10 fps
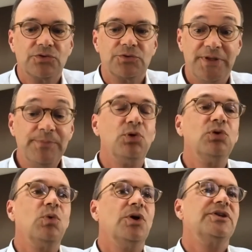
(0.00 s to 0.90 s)

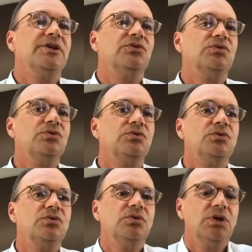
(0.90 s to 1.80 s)
people working
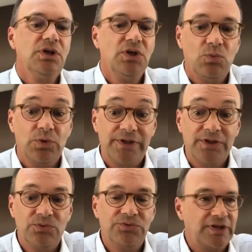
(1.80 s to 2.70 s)

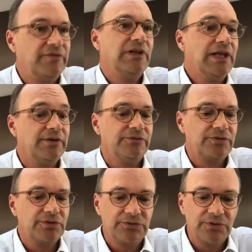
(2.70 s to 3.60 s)
to save our
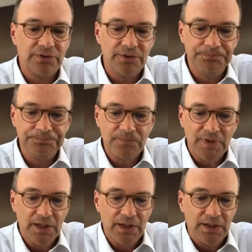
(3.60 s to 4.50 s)
lives. So
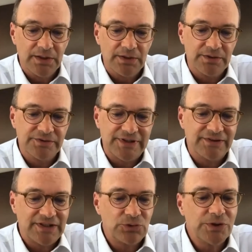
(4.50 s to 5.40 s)

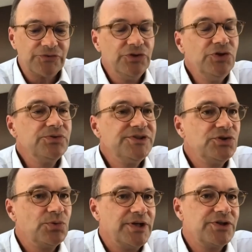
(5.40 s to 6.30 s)
that was the new
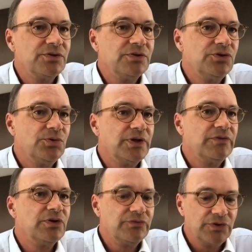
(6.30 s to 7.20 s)
situation during
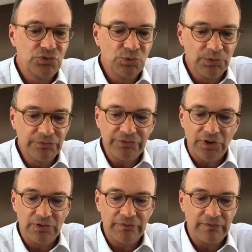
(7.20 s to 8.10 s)
the 2 months
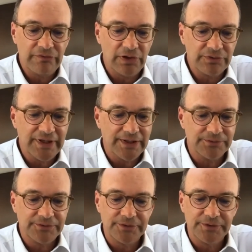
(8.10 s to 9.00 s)
of lockdown.
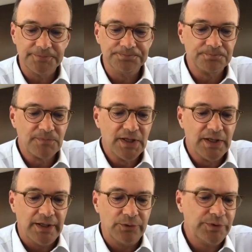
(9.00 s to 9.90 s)
So,
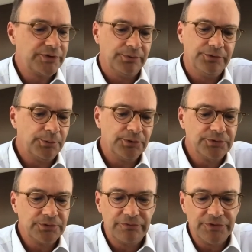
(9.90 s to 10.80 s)
and we
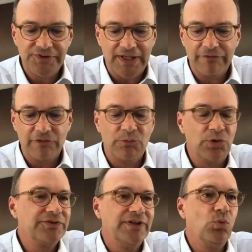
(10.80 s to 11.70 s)
transported the staff of
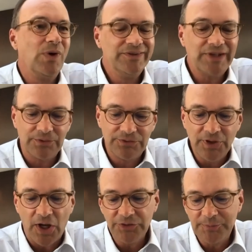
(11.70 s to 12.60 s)
more than 1,000
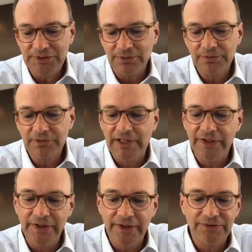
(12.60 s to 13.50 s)
hospitals,
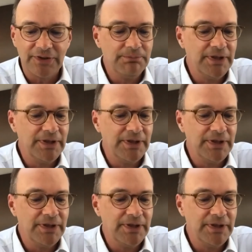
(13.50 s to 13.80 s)
clinics, and